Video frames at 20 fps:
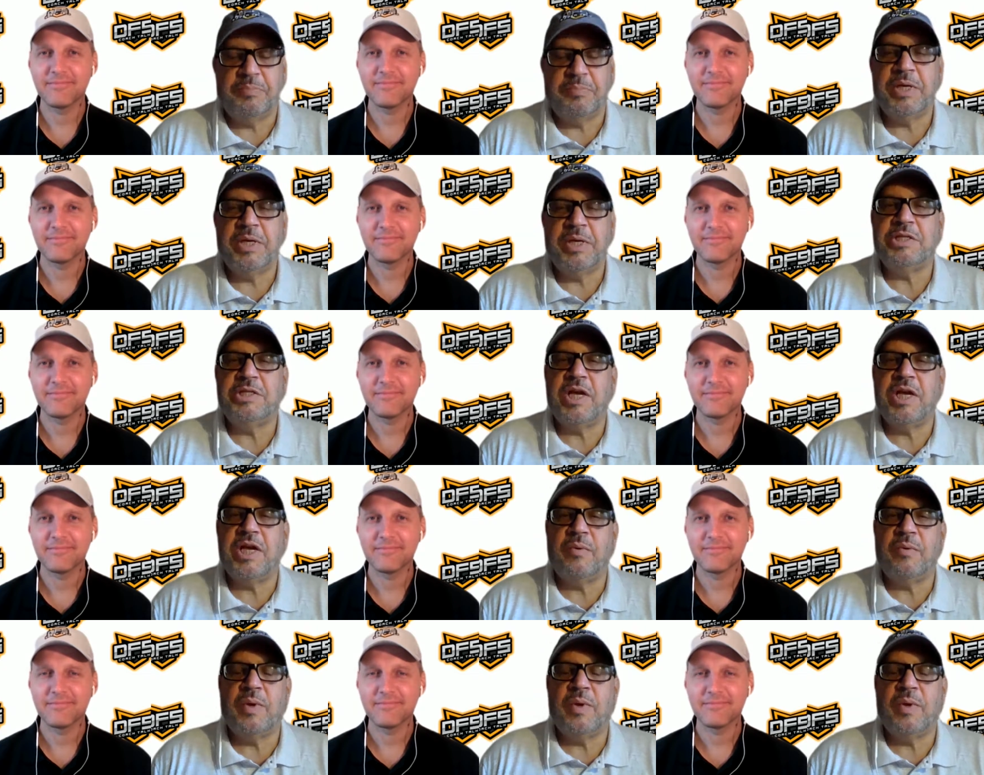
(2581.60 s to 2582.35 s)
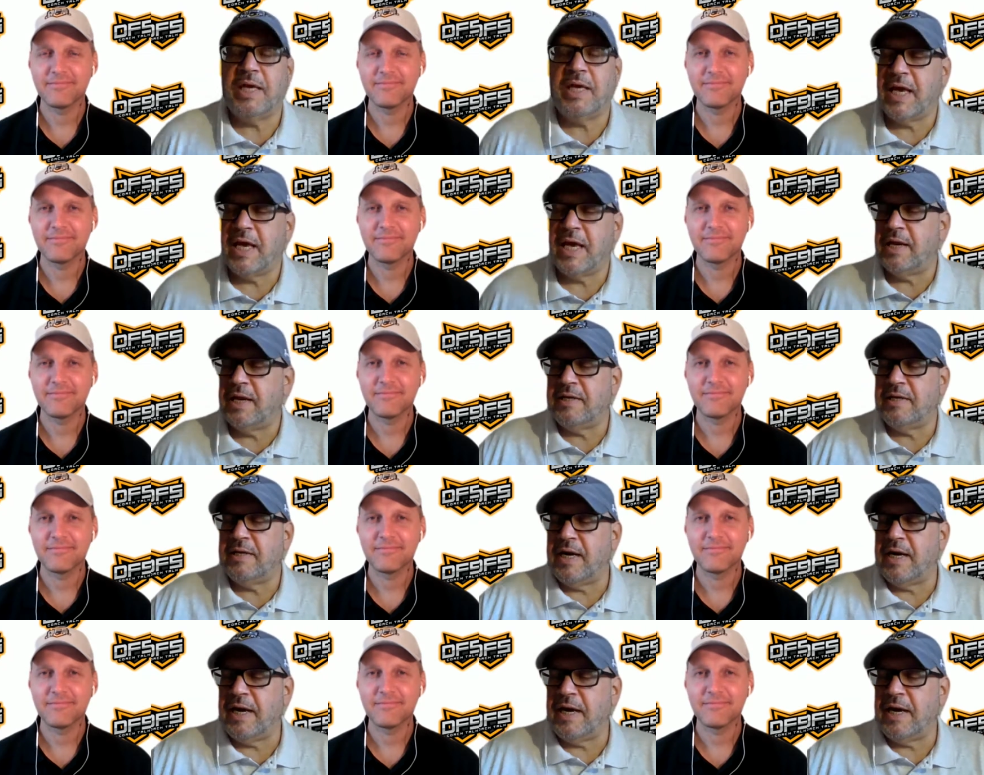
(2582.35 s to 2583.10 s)
Speaker 1: big PGA
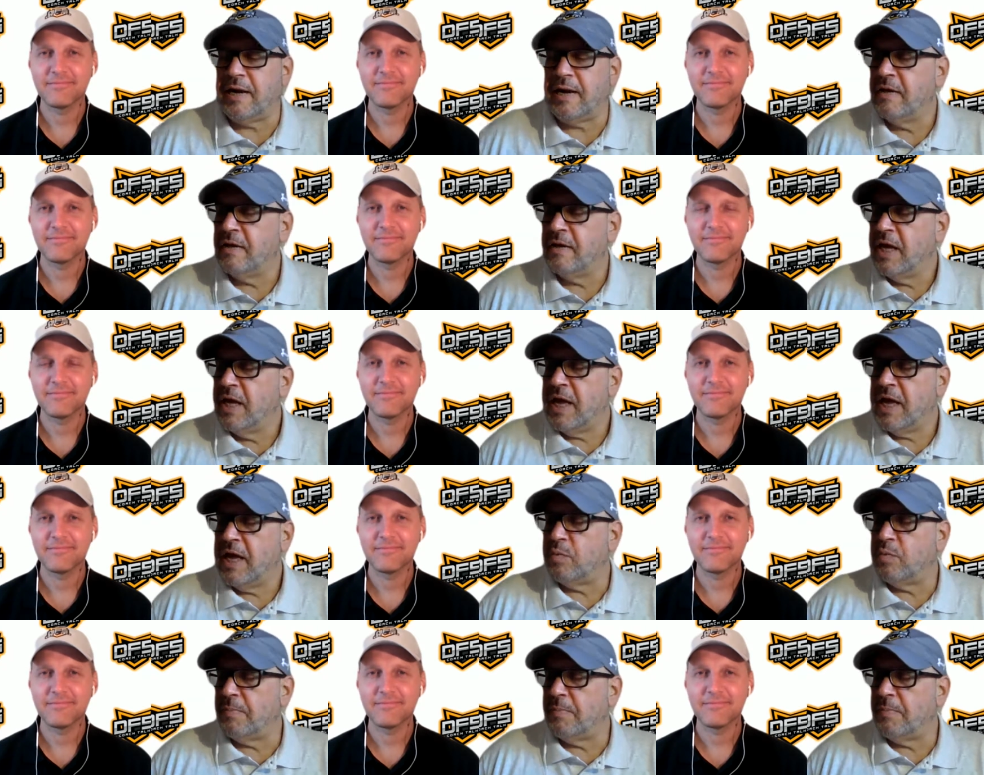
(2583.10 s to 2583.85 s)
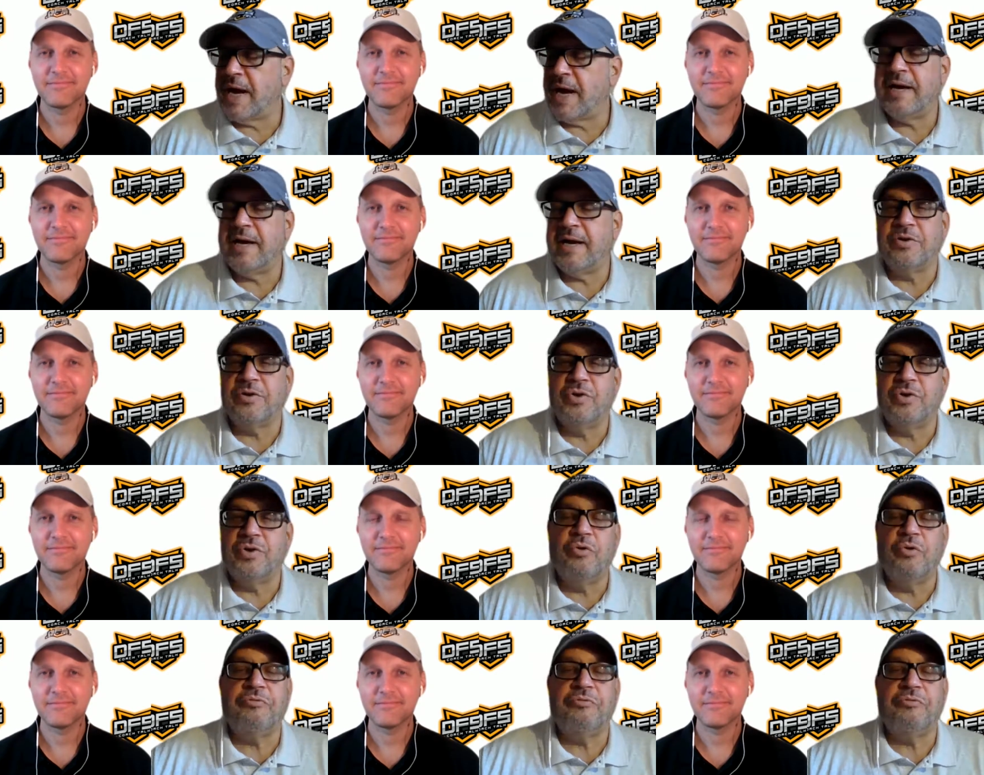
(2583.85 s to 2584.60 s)
weekend. Uh, and
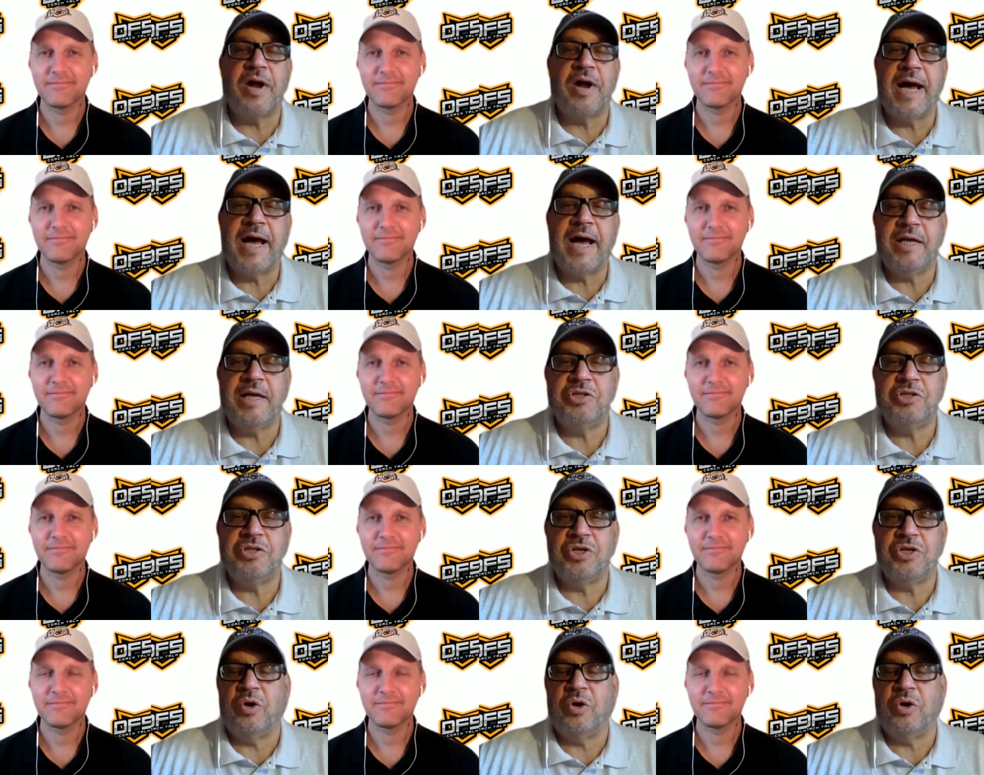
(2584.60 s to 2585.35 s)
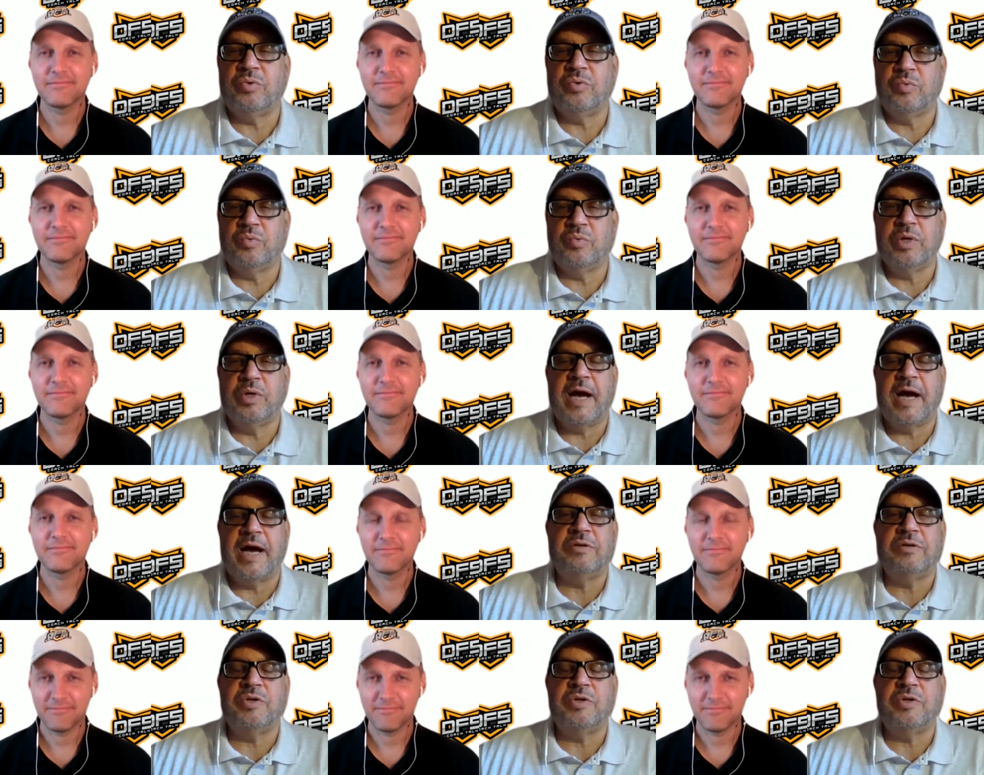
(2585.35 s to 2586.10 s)
reminder no Friday show.
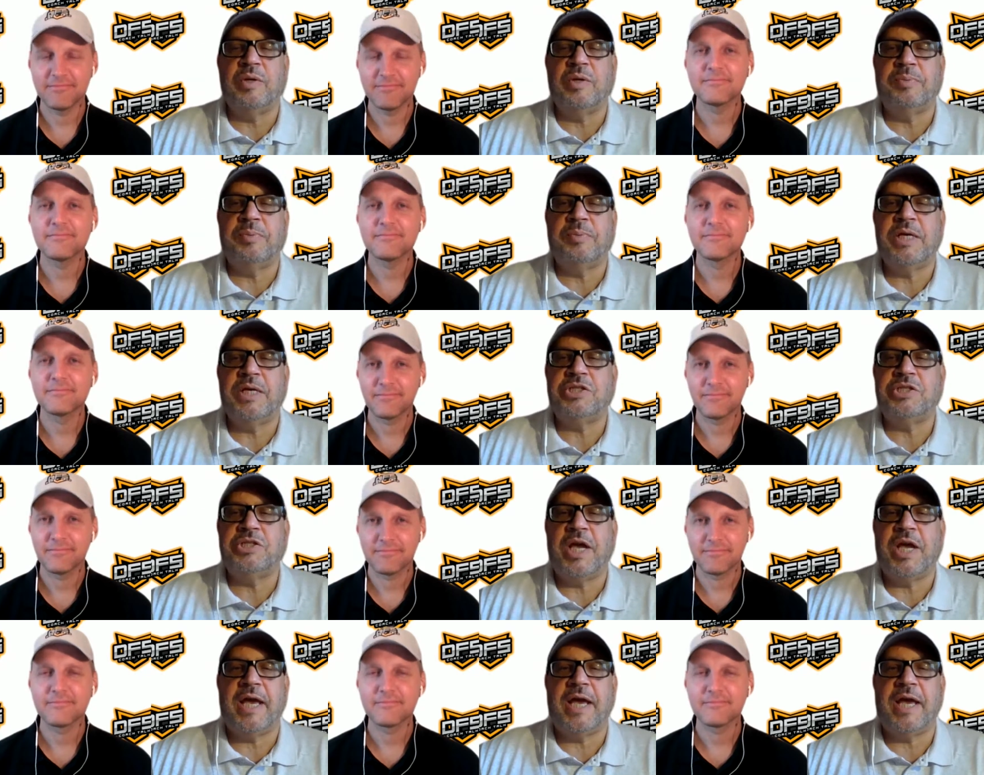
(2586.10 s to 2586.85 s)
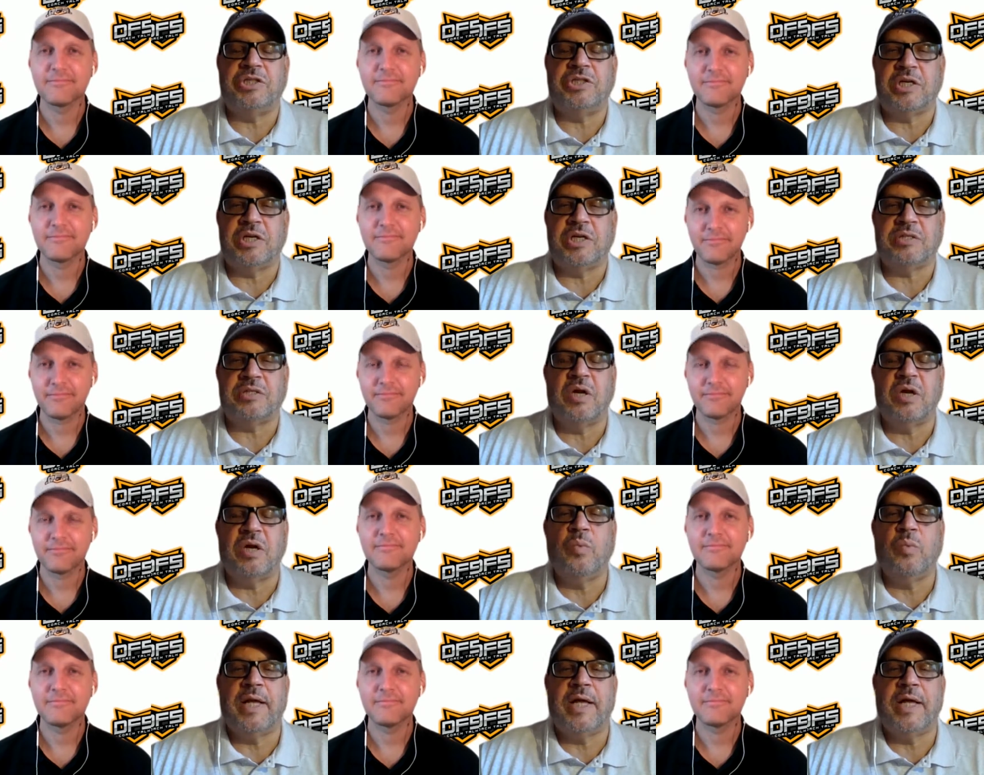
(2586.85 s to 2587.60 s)
We're now doing PGA
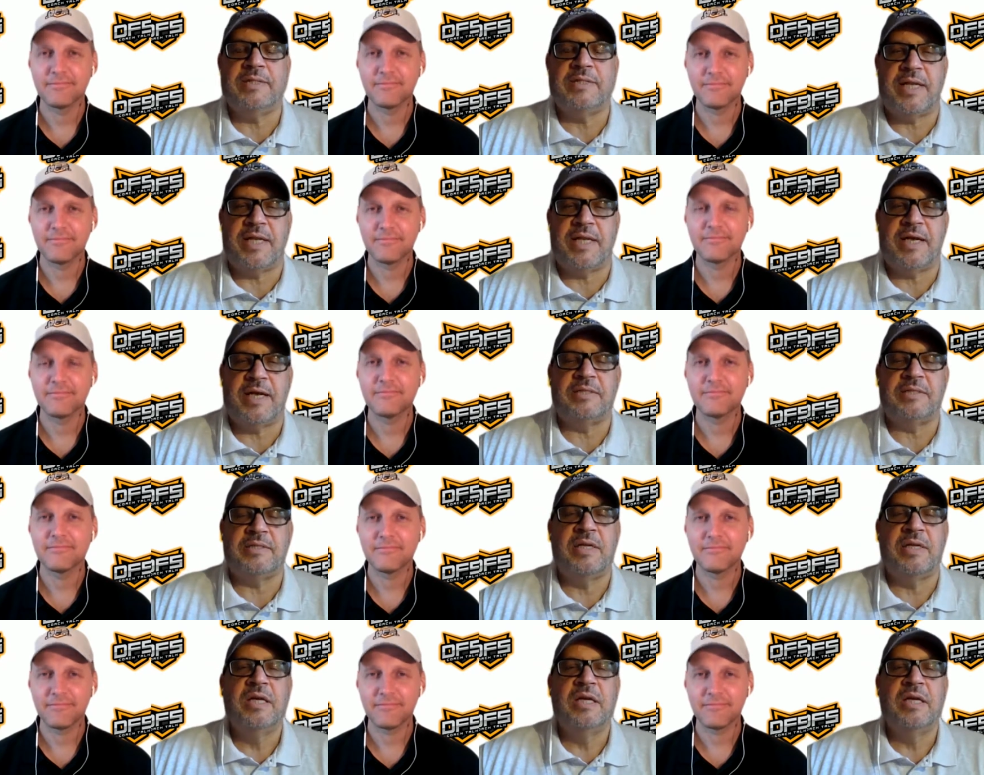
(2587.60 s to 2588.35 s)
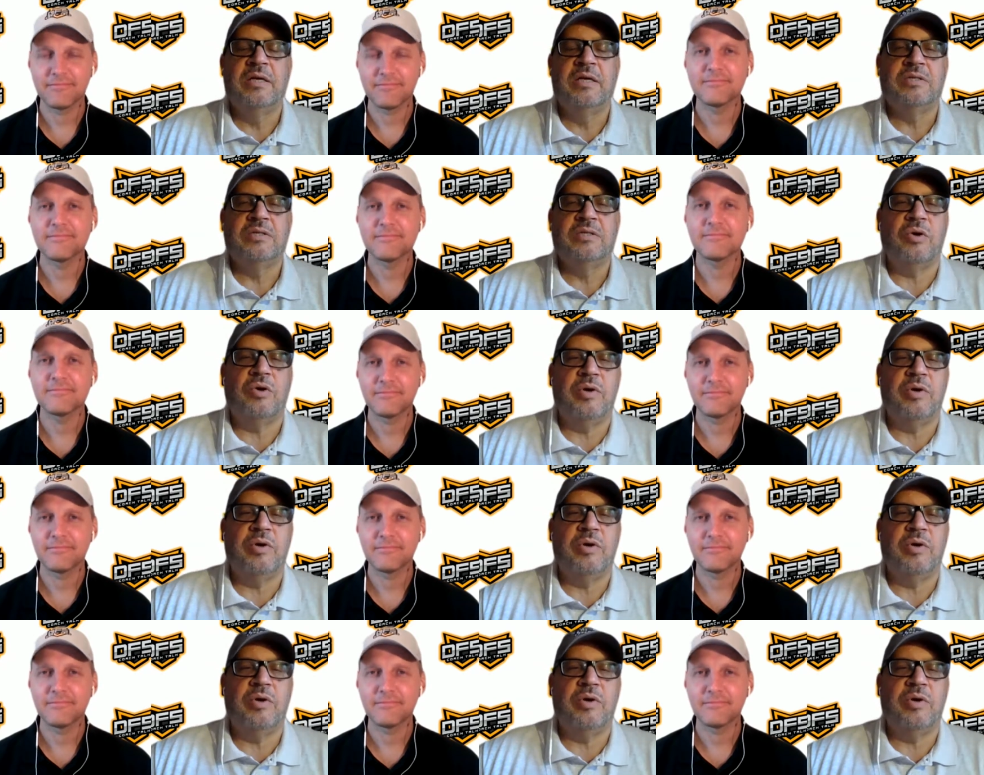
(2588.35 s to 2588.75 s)
just on Wednesdays.